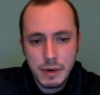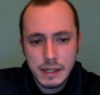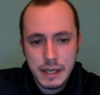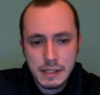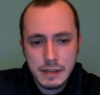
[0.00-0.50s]

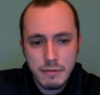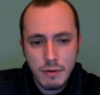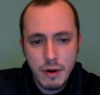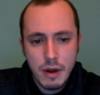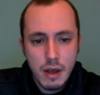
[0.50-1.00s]
takes
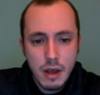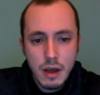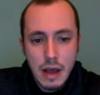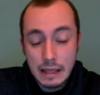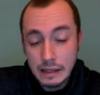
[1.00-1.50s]
e4,
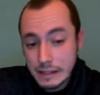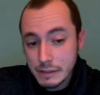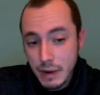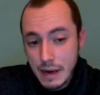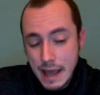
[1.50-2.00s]
at
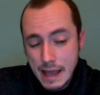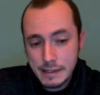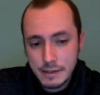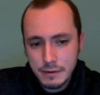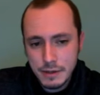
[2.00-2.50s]
least white
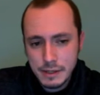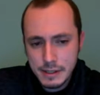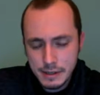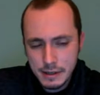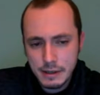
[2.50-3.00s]
has no
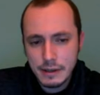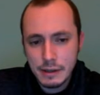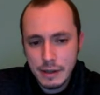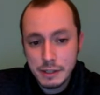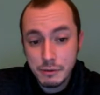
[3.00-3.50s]
this
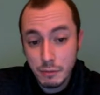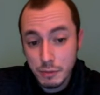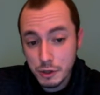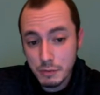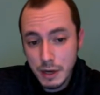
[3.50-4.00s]
light squared
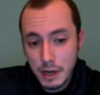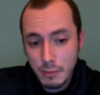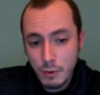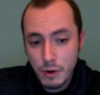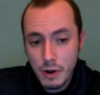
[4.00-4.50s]
bishop
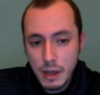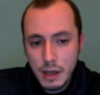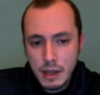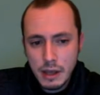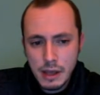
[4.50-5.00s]
anymore.
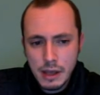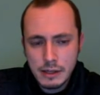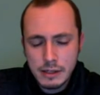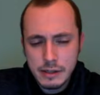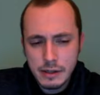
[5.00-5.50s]

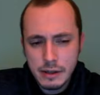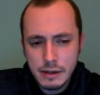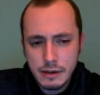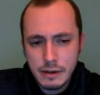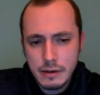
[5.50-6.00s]
And,
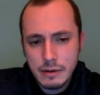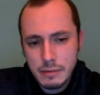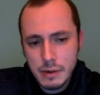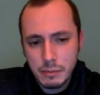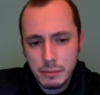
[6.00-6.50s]

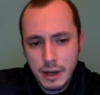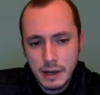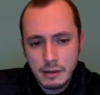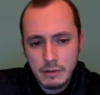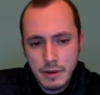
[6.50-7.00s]
well,
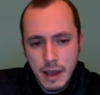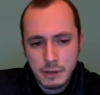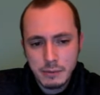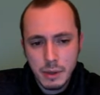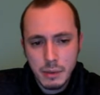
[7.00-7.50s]
black
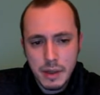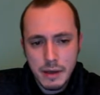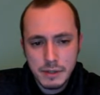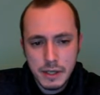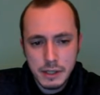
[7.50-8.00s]
reacts with the queen
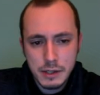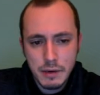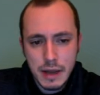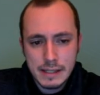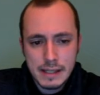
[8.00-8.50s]
f6. So
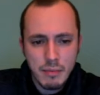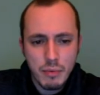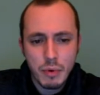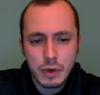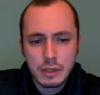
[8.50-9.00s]
at some
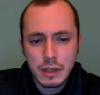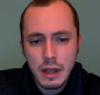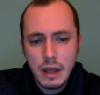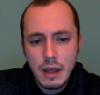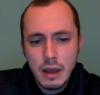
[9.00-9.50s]
point,
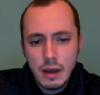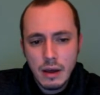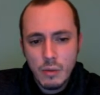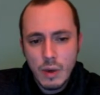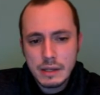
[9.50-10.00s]

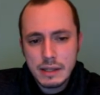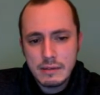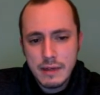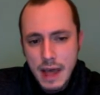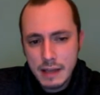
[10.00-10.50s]
white
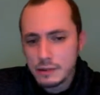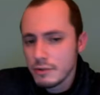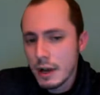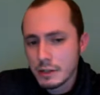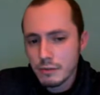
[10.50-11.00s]
even has
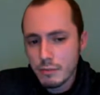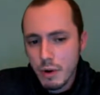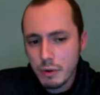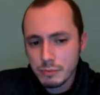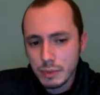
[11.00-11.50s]
two extra
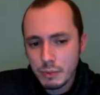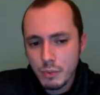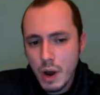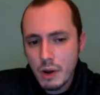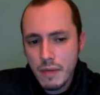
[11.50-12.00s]
pawns, but
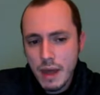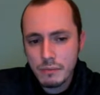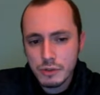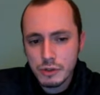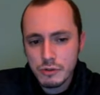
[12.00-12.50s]
one of
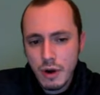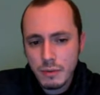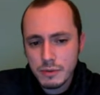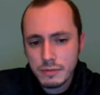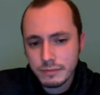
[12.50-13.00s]
them just drops